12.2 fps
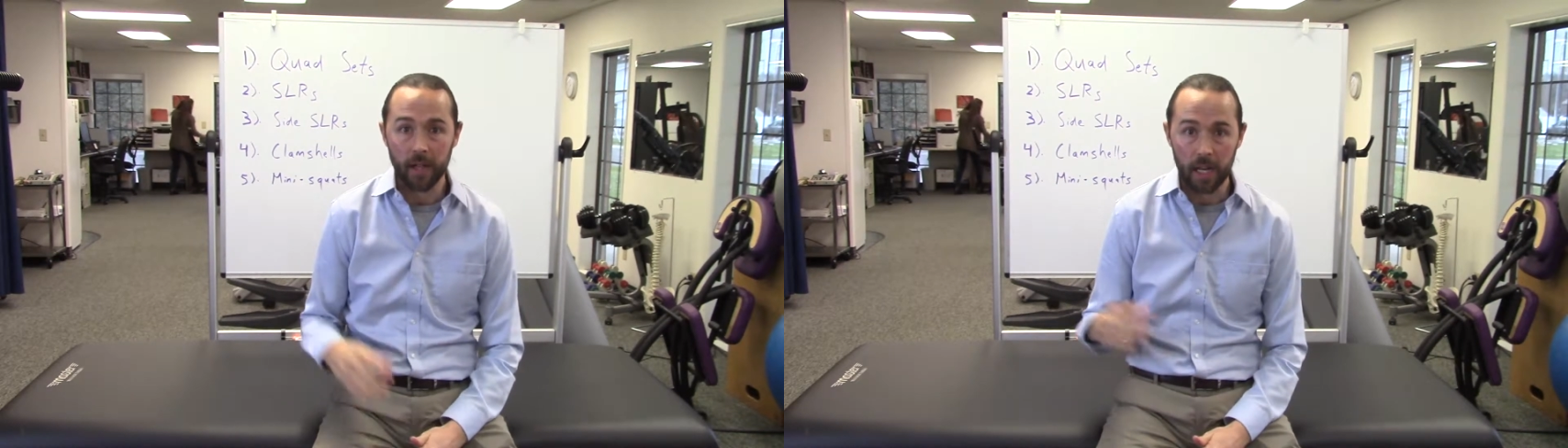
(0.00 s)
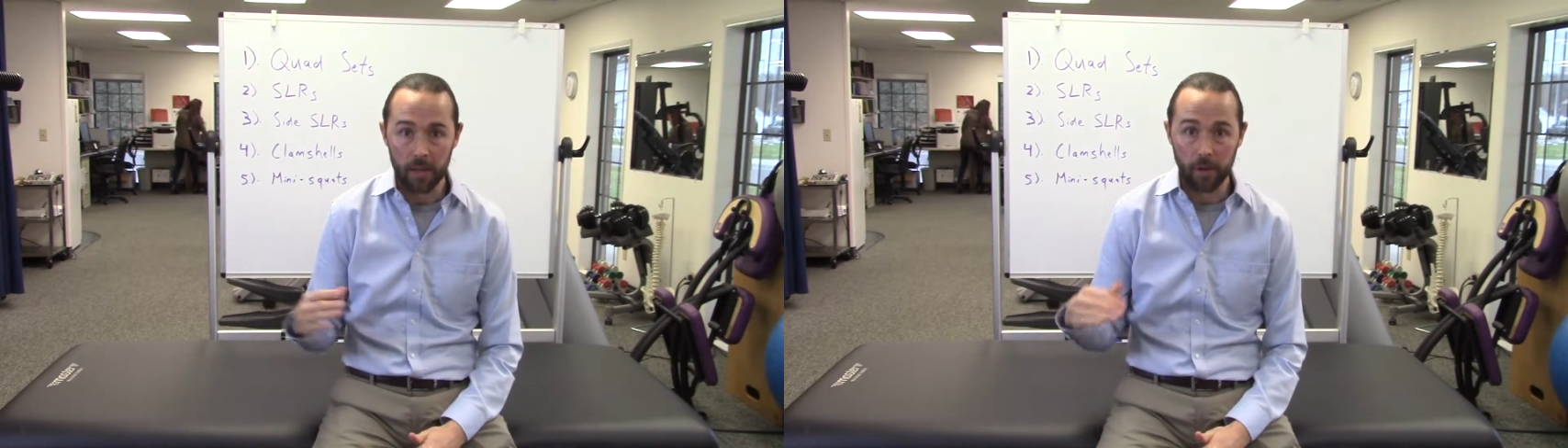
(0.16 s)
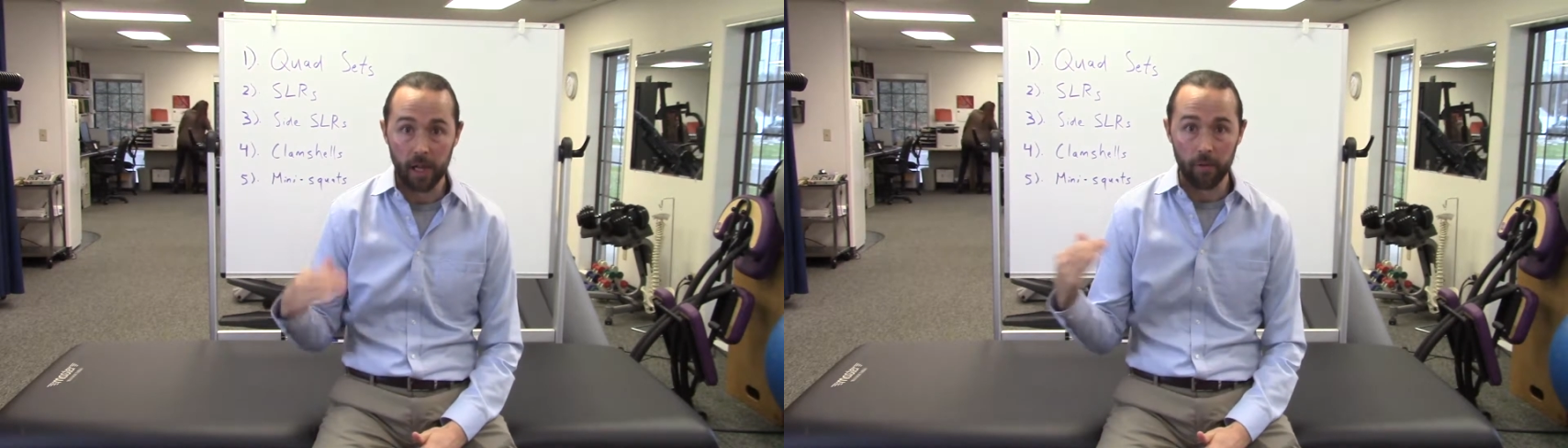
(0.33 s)
kind
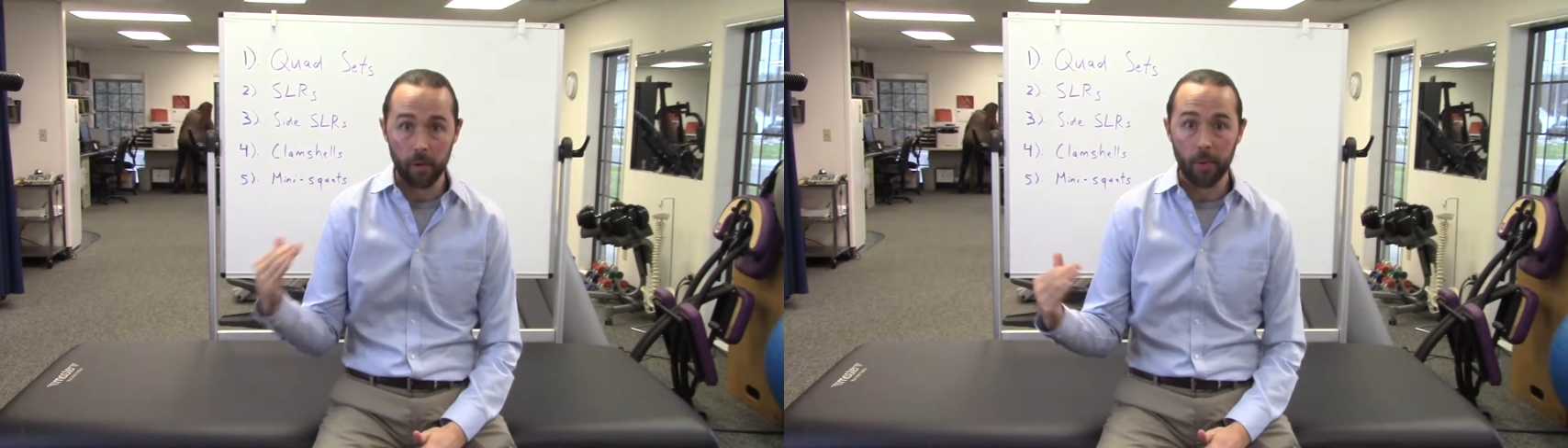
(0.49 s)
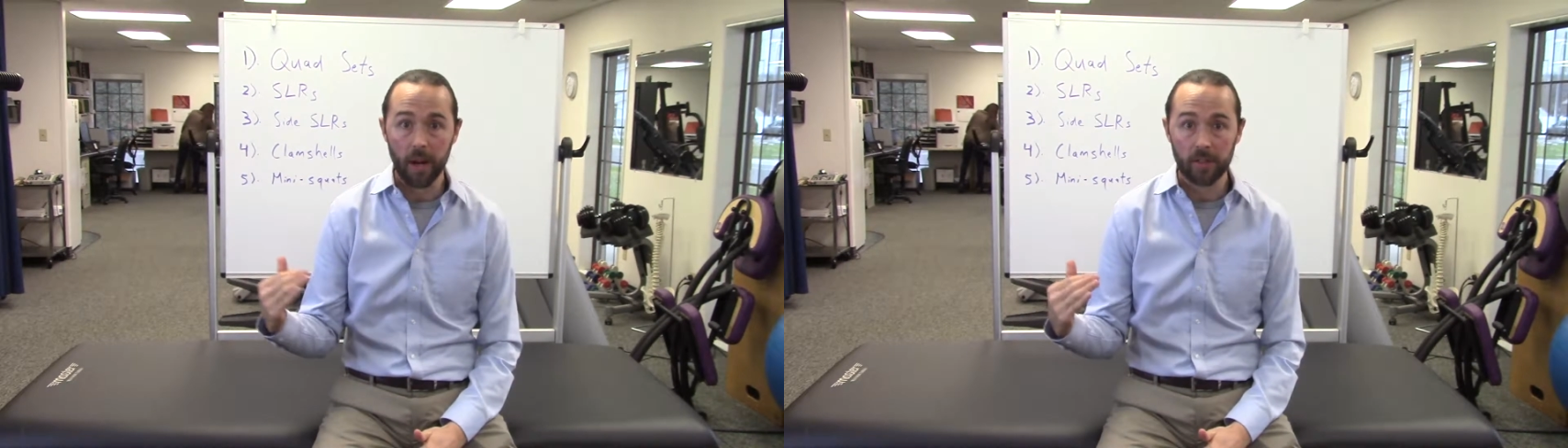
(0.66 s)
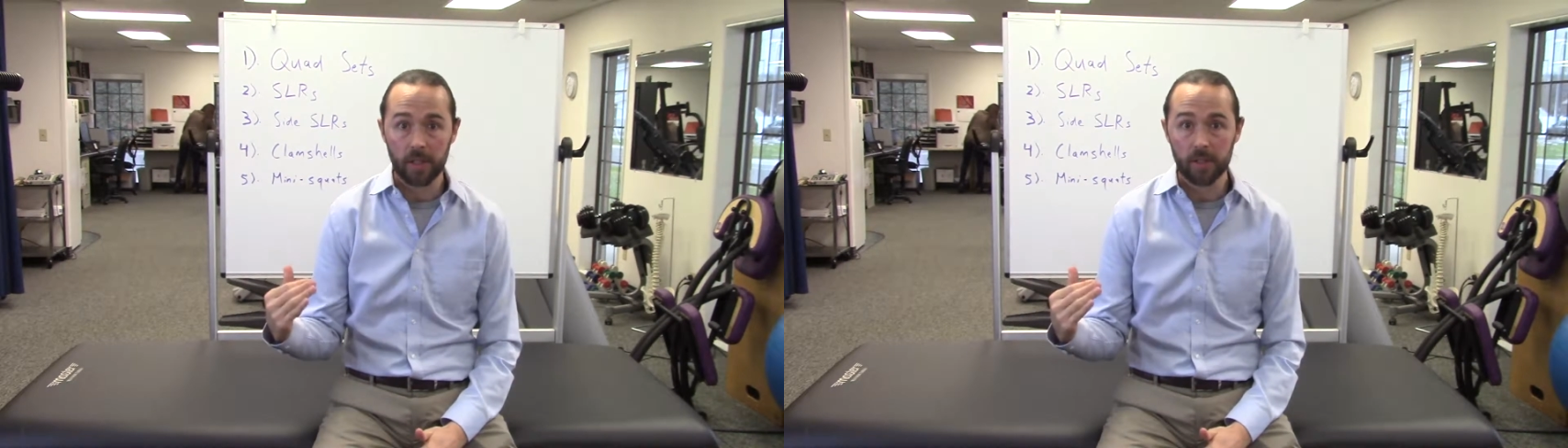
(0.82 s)
of the recovery
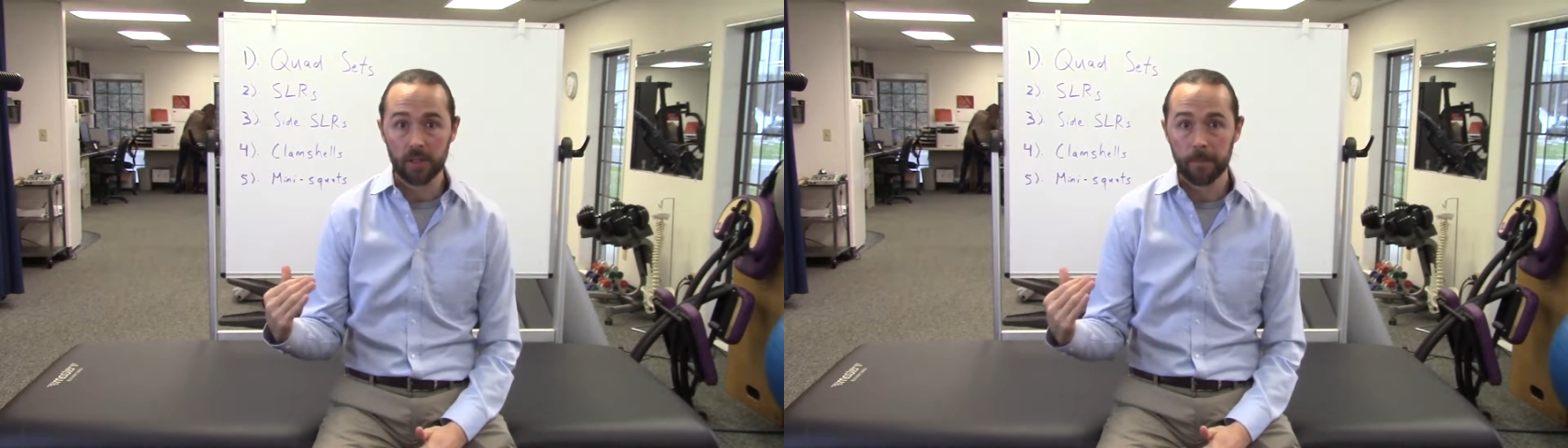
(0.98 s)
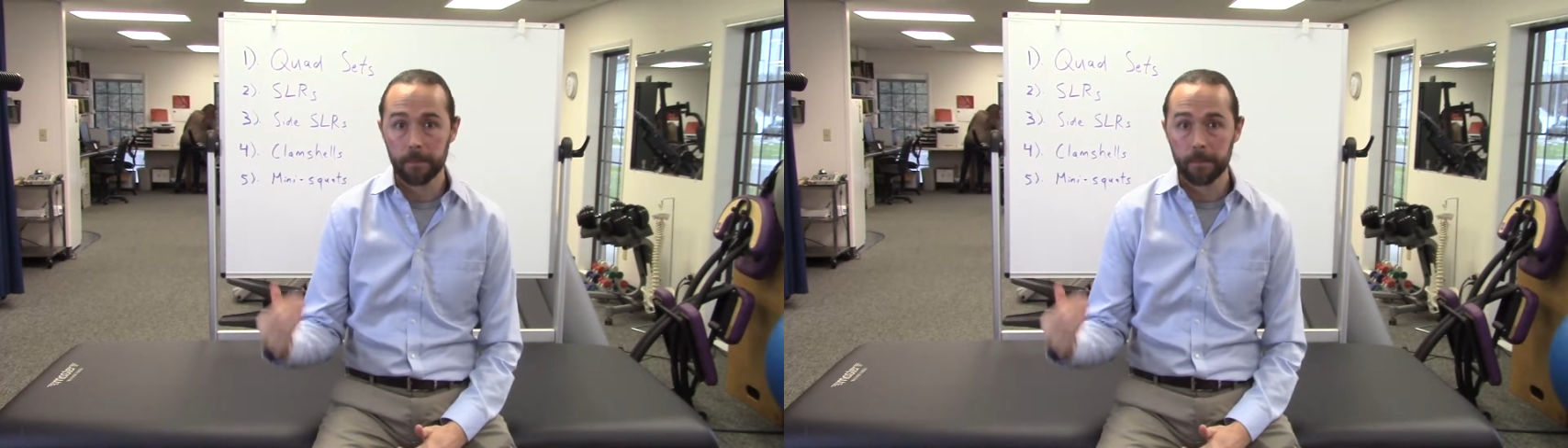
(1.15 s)
process.